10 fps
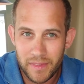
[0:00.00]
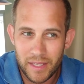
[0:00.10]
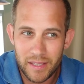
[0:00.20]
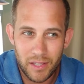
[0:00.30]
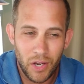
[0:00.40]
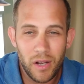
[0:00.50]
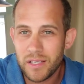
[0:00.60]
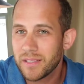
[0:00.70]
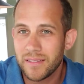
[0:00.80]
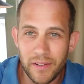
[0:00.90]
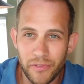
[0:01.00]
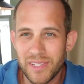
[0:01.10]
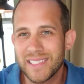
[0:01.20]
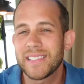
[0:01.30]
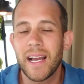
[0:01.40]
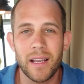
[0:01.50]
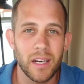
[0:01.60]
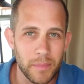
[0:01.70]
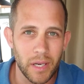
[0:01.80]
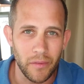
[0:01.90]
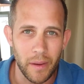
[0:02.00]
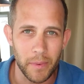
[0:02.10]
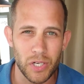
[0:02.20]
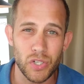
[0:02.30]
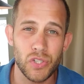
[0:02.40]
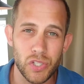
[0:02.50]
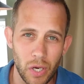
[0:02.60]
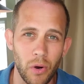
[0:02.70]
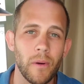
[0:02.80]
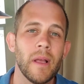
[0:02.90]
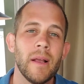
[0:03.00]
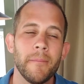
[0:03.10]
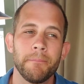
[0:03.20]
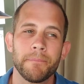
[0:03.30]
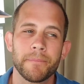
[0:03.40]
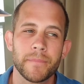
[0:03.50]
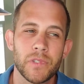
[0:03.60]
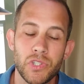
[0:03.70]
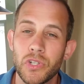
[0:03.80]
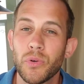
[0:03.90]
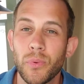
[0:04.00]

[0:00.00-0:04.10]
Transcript: The cost difference is not going to be all that much. So, should you